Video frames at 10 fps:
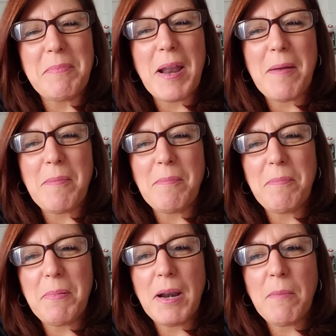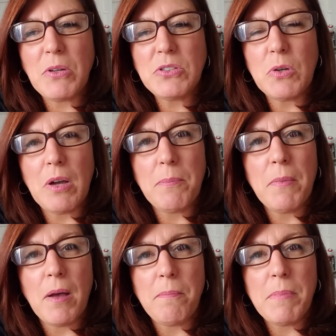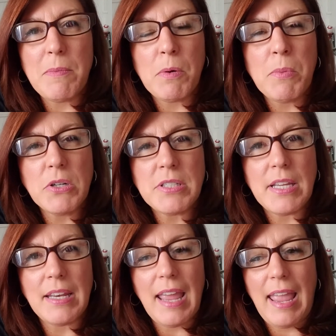but I'm also a people person,